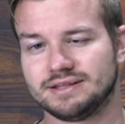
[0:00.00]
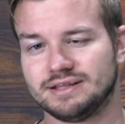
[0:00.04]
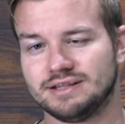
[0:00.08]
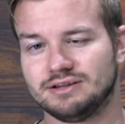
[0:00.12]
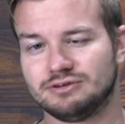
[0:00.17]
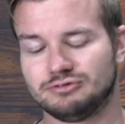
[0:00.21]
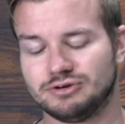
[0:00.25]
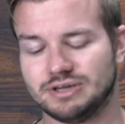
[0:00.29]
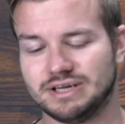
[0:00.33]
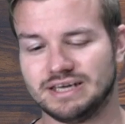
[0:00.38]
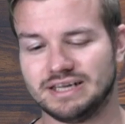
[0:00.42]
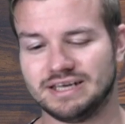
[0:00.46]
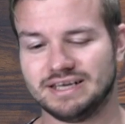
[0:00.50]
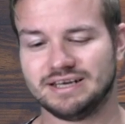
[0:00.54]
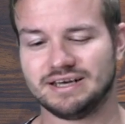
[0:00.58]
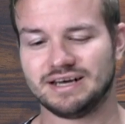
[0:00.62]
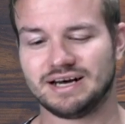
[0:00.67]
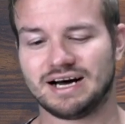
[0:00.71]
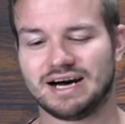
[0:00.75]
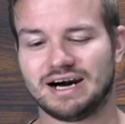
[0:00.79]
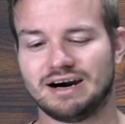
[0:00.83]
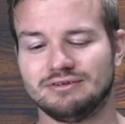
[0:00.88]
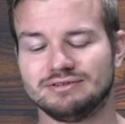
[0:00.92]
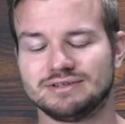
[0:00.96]
really
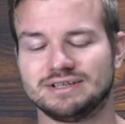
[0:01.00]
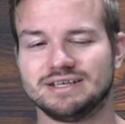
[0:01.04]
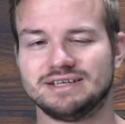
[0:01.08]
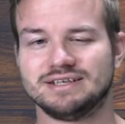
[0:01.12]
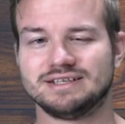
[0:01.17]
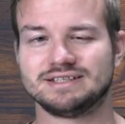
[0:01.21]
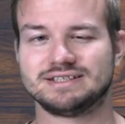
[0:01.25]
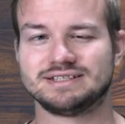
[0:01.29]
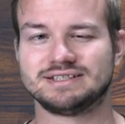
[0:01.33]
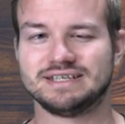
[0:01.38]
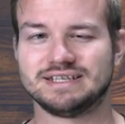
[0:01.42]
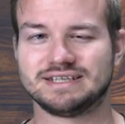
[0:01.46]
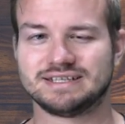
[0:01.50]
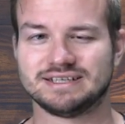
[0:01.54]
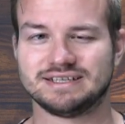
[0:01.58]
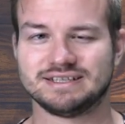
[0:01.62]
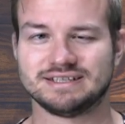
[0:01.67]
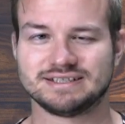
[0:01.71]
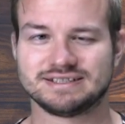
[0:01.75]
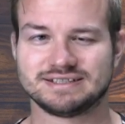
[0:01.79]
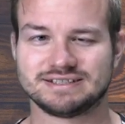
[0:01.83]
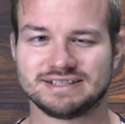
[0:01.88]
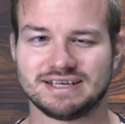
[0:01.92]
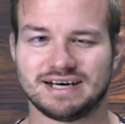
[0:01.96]
how the
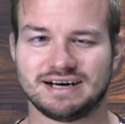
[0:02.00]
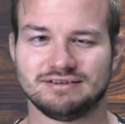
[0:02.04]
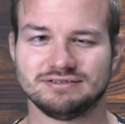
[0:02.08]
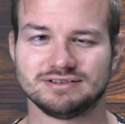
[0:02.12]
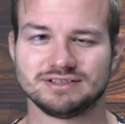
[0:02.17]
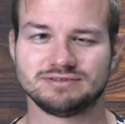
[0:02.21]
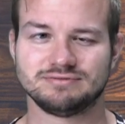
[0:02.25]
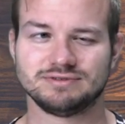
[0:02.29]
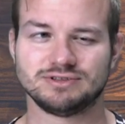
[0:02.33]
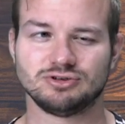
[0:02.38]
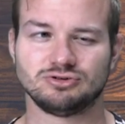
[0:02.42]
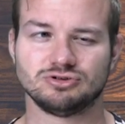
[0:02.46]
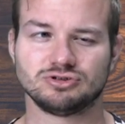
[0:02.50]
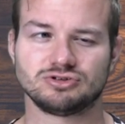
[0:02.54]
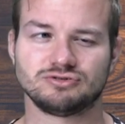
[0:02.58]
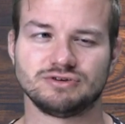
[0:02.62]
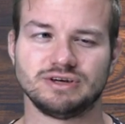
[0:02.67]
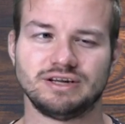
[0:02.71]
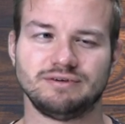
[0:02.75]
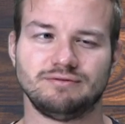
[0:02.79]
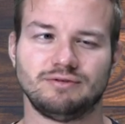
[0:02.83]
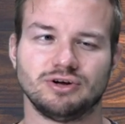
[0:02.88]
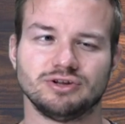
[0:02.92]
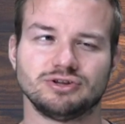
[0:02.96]
signal sounds. We don't
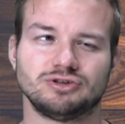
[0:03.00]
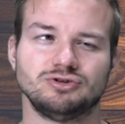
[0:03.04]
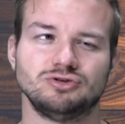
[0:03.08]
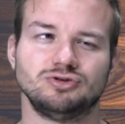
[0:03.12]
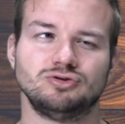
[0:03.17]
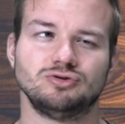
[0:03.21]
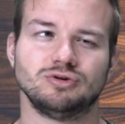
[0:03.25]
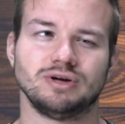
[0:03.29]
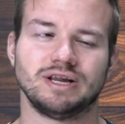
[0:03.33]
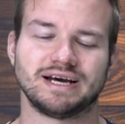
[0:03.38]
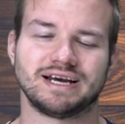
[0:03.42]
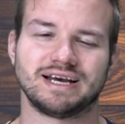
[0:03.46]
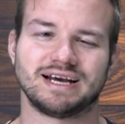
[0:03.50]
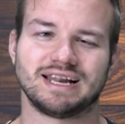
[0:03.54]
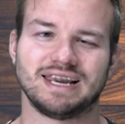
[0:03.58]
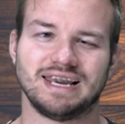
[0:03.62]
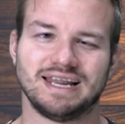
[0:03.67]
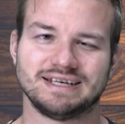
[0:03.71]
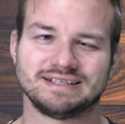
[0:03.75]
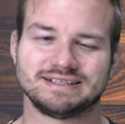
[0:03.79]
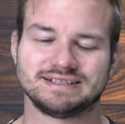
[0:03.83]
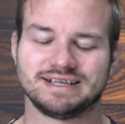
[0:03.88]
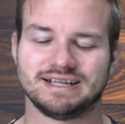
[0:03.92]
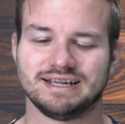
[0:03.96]
really want to do like
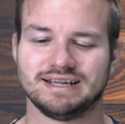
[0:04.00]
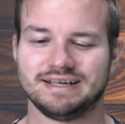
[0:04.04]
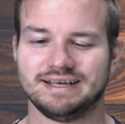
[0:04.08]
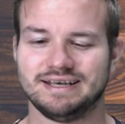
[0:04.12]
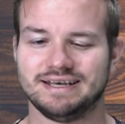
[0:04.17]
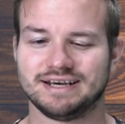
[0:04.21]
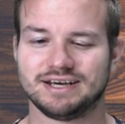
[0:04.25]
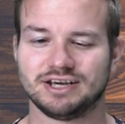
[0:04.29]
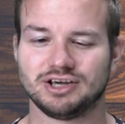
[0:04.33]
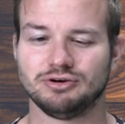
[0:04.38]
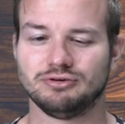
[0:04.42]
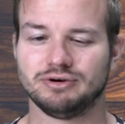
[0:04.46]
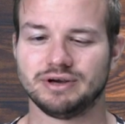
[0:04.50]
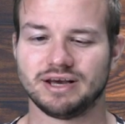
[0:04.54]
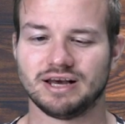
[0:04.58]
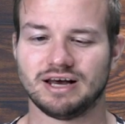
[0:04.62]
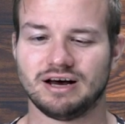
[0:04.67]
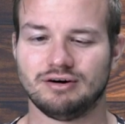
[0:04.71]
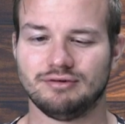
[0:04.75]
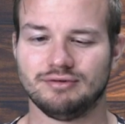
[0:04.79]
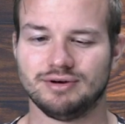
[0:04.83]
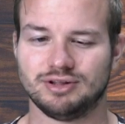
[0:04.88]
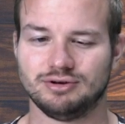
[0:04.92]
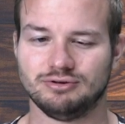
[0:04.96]
classical EQing,
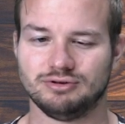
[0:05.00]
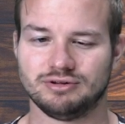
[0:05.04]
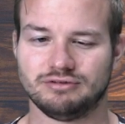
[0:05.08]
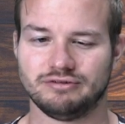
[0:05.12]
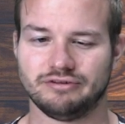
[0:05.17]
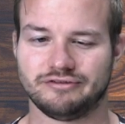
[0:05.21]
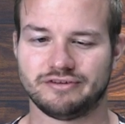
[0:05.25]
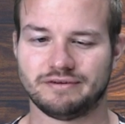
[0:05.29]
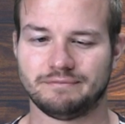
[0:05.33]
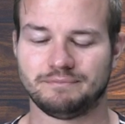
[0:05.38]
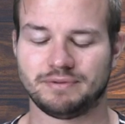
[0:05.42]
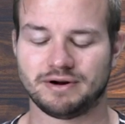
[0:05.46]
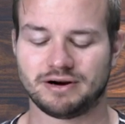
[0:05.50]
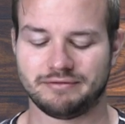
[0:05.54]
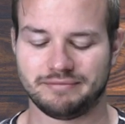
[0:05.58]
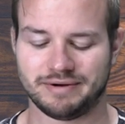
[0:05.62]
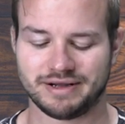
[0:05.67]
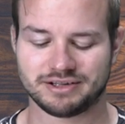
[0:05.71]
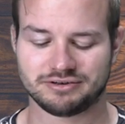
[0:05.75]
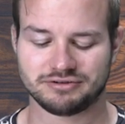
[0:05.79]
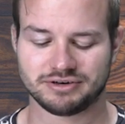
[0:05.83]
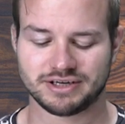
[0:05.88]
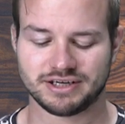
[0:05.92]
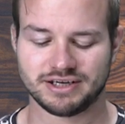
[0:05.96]
how we do it with the
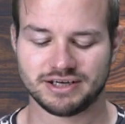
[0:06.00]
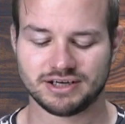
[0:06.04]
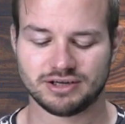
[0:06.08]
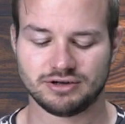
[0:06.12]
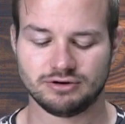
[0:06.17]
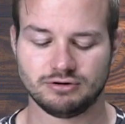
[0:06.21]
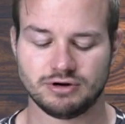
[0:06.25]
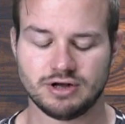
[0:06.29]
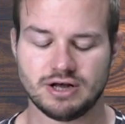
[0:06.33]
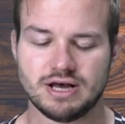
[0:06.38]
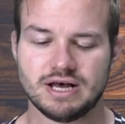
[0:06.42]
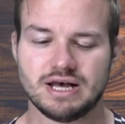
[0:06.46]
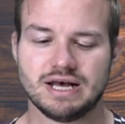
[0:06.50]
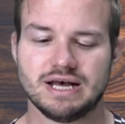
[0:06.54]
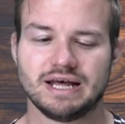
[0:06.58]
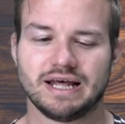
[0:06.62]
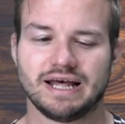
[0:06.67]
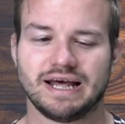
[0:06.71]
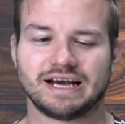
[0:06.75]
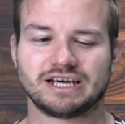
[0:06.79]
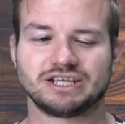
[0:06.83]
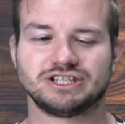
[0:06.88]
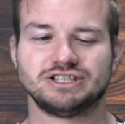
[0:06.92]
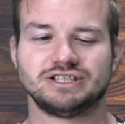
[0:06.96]
parametric EQ.
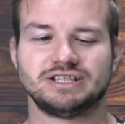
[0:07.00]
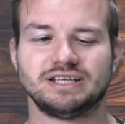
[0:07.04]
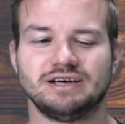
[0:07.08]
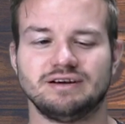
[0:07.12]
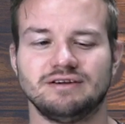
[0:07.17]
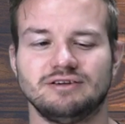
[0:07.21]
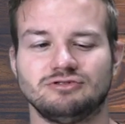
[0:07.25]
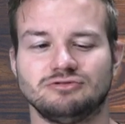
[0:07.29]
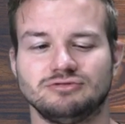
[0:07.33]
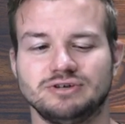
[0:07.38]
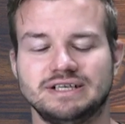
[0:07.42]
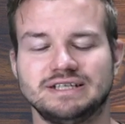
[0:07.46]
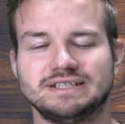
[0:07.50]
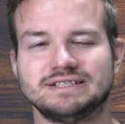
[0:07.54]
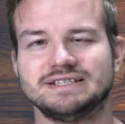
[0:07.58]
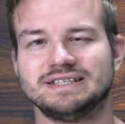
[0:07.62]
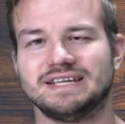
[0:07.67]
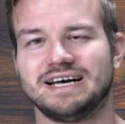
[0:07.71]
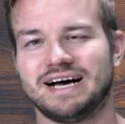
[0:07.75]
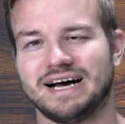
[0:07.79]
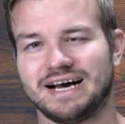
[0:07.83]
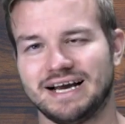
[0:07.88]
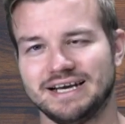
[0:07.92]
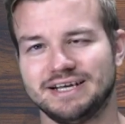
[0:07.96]
Actually, the reason
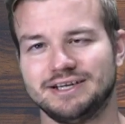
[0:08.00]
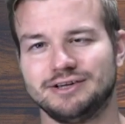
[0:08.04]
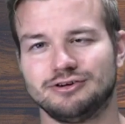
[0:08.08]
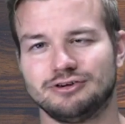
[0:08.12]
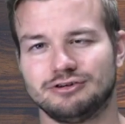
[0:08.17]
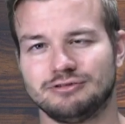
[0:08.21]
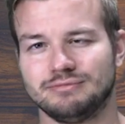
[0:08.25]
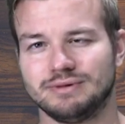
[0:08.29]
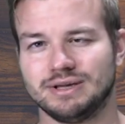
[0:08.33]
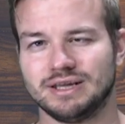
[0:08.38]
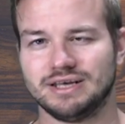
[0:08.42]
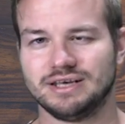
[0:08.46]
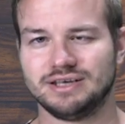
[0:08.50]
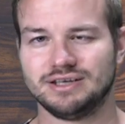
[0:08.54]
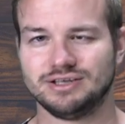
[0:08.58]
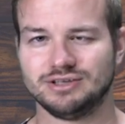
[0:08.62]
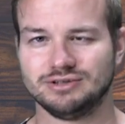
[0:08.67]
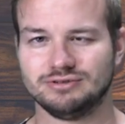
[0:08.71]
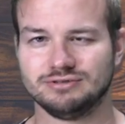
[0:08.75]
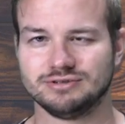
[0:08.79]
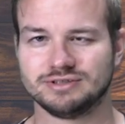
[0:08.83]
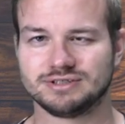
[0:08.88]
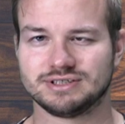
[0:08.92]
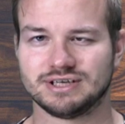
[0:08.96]
I normally
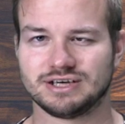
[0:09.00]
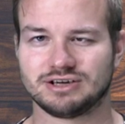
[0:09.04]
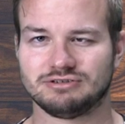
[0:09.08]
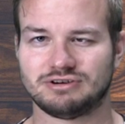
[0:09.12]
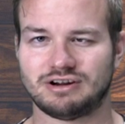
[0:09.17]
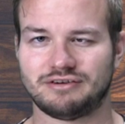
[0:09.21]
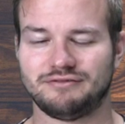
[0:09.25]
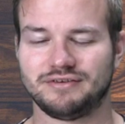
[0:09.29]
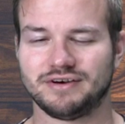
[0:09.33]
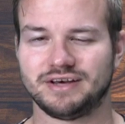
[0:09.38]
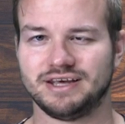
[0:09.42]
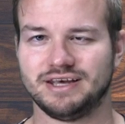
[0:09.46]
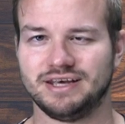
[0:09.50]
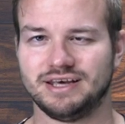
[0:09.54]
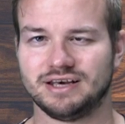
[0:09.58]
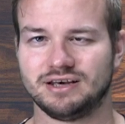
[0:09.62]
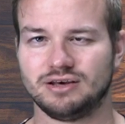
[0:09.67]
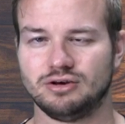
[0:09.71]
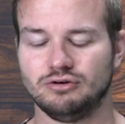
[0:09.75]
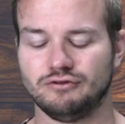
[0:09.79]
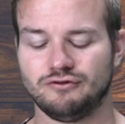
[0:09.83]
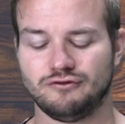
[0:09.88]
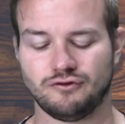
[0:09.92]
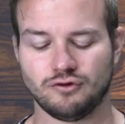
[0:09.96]
use a graphic
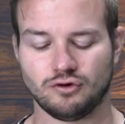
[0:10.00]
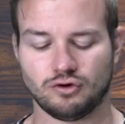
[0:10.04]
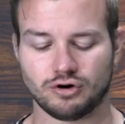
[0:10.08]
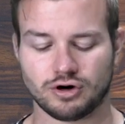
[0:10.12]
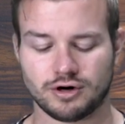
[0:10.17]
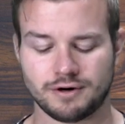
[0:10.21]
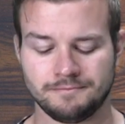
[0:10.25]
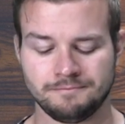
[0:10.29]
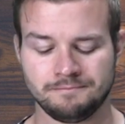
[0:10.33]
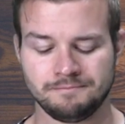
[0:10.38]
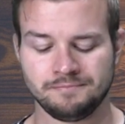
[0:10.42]
EQ for